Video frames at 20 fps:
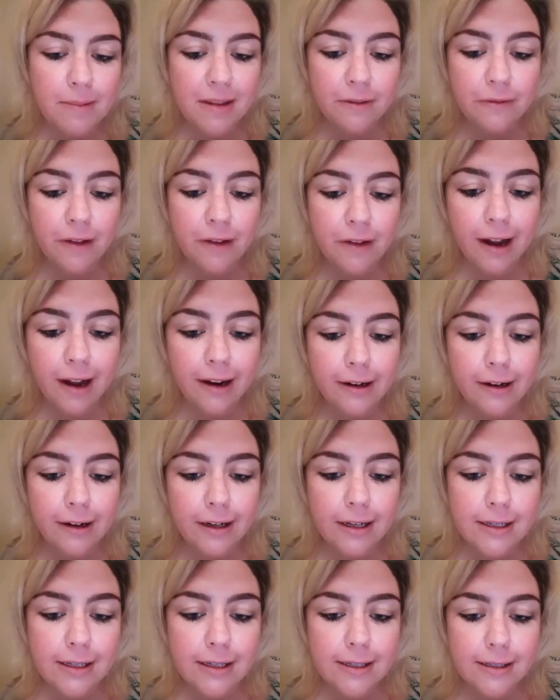fire
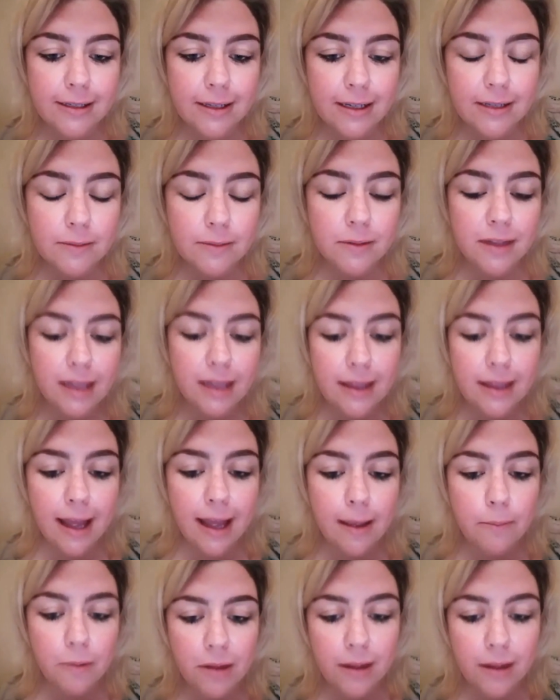is within
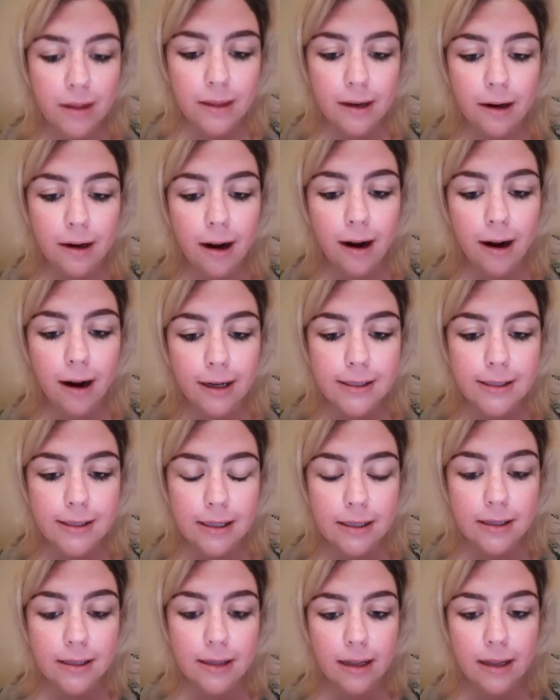them, within their hearts,
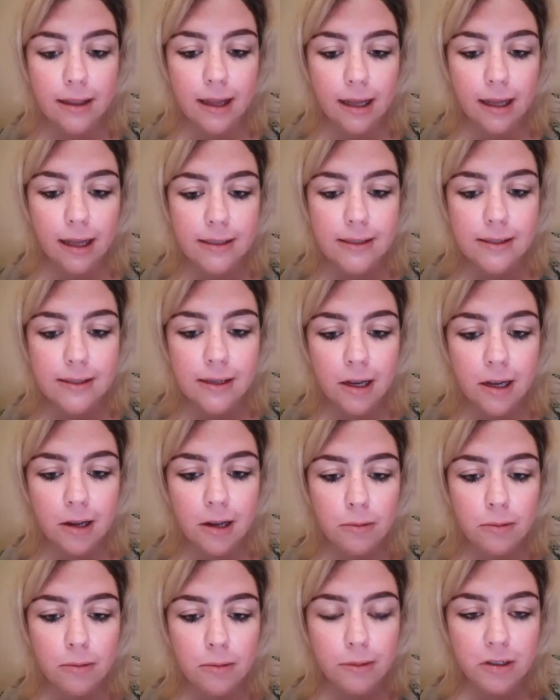and that's
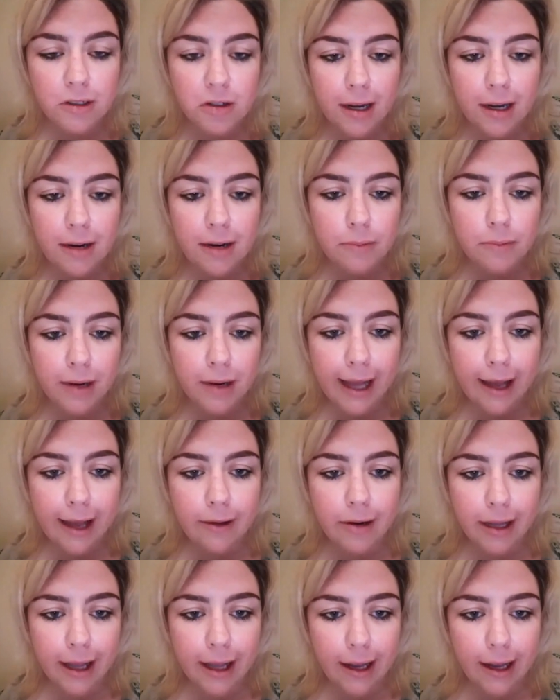what we're trying to bring
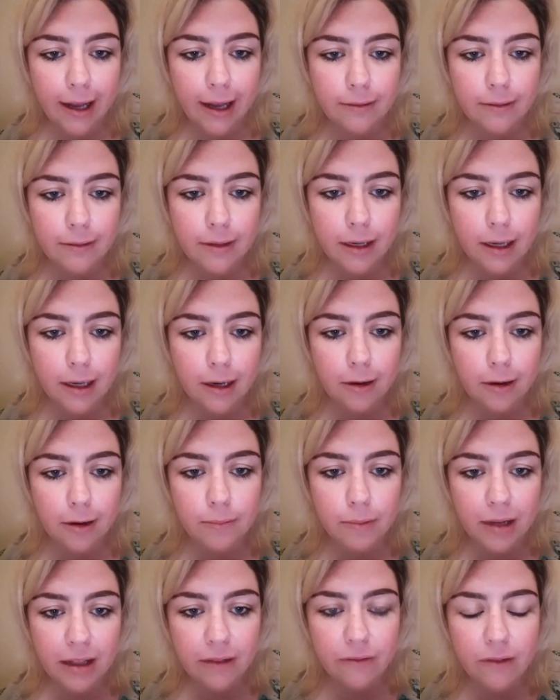out again, you know, and
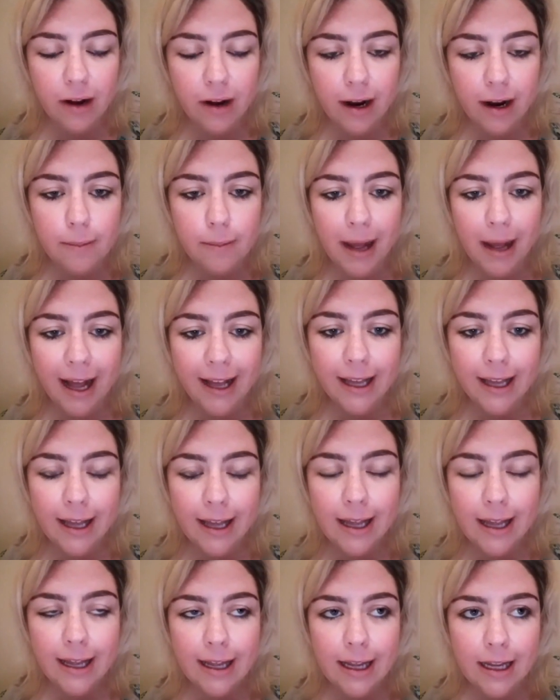bring the fire back
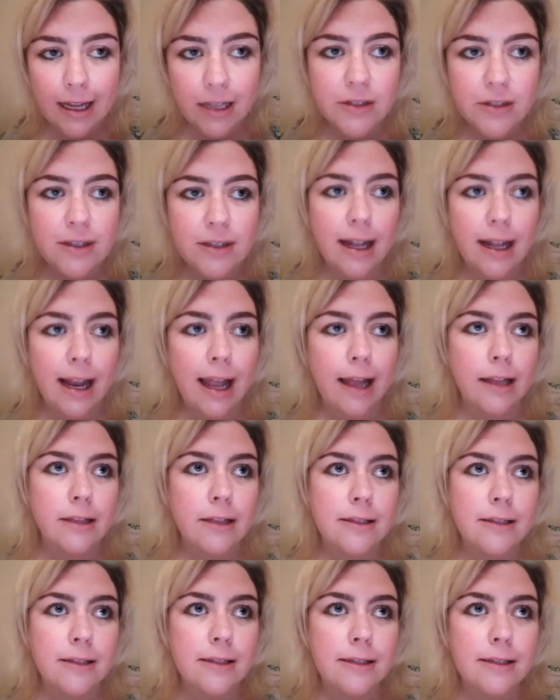into the
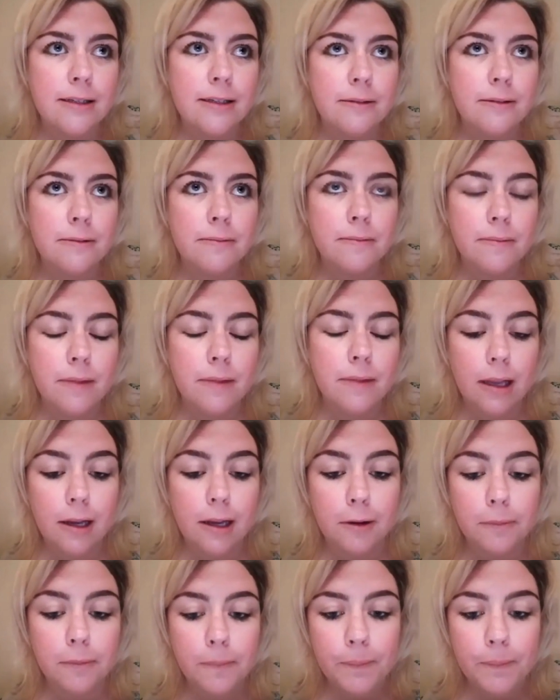land, you know.